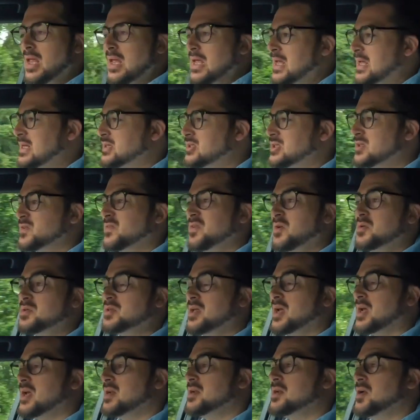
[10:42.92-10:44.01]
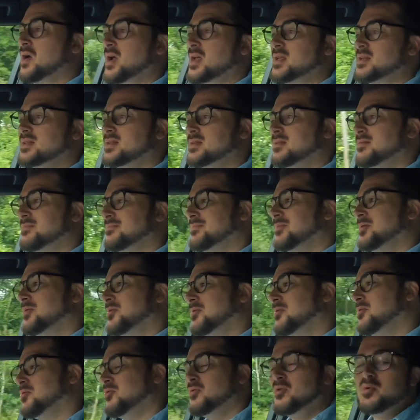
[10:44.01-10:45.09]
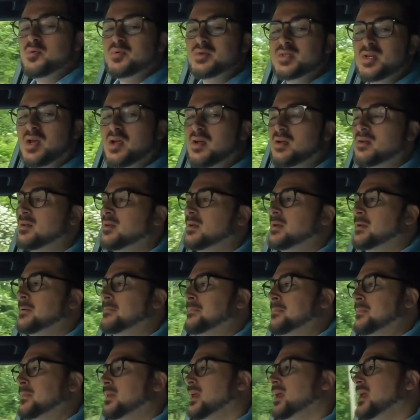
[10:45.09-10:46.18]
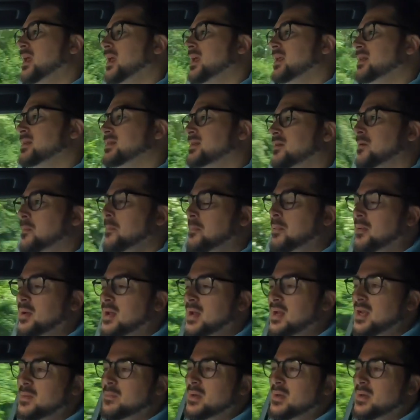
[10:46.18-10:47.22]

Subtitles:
it just feels like a nice cruiser. It's completely